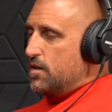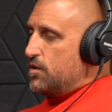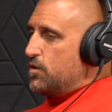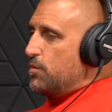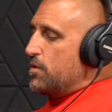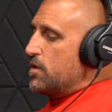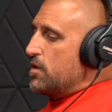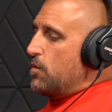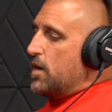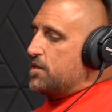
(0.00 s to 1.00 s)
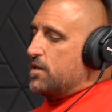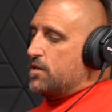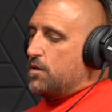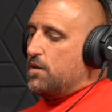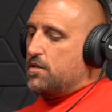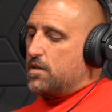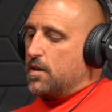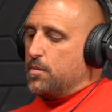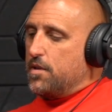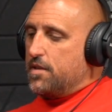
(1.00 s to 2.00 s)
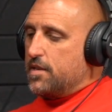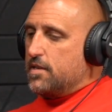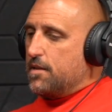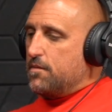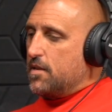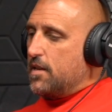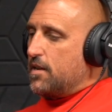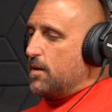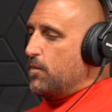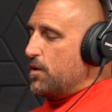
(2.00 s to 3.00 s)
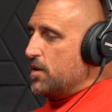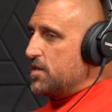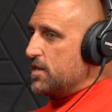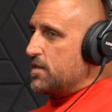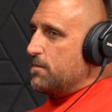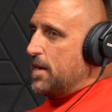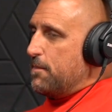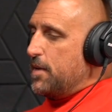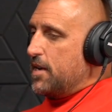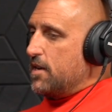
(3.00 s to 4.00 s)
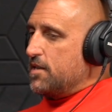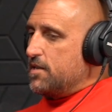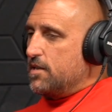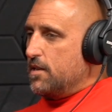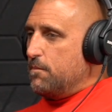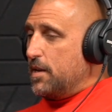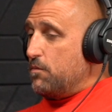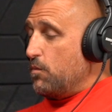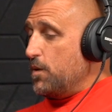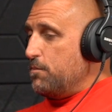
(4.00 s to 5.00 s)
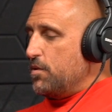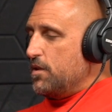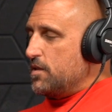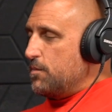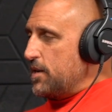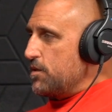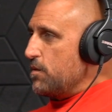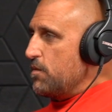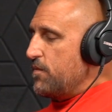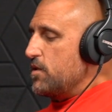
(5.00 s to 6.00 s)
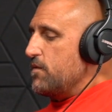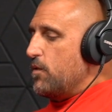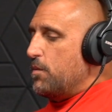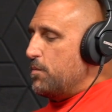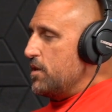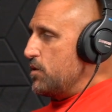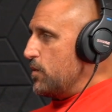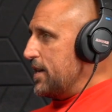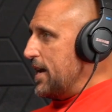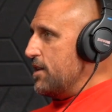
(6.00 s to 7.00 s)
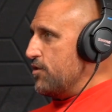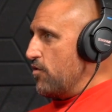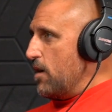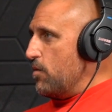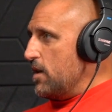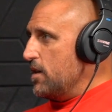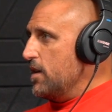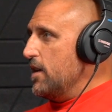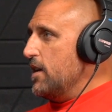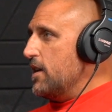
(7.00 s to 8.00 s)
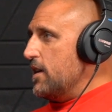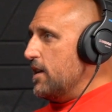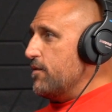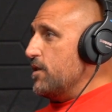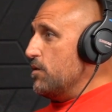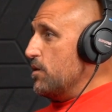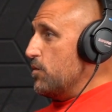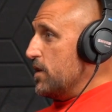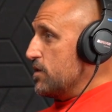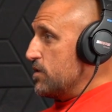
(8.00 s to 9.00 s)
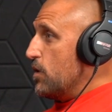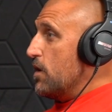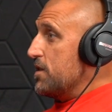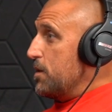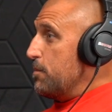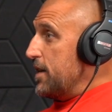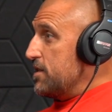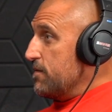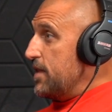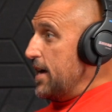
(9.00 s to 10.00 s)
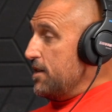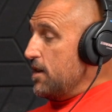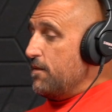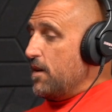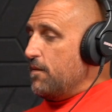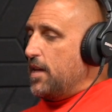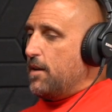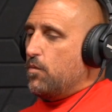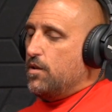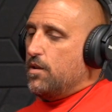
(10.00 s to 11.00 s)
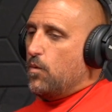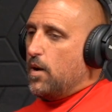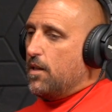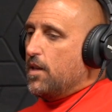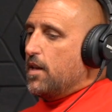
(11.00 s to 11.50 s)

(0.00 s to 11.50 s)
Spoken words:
Super good question. So there's a couple of things that come with our system that make what we put in special. Well, first of all, we put a 20-gallon dry well in every unit we install at the base of that window well.